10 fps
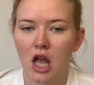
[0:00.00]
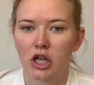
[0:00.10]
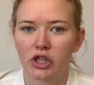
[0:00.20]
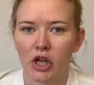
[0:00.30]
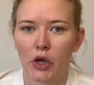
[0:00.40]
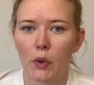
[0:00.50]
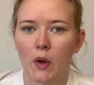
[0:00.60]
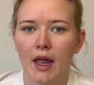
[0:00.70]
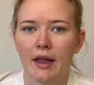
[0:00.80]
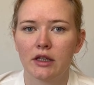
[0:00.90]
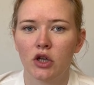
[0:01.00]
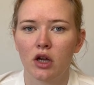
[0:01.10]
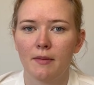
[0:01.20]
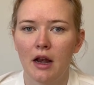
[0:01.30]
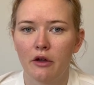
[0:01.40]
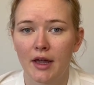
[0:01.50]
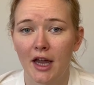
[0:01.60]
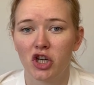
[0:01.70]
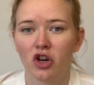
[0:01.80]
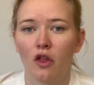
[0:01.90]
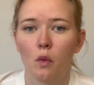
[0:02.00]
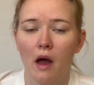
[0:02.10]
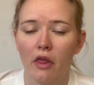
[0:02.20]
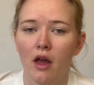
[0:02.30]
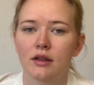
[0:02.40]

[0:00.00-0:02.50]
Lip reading: So it took my location and the weather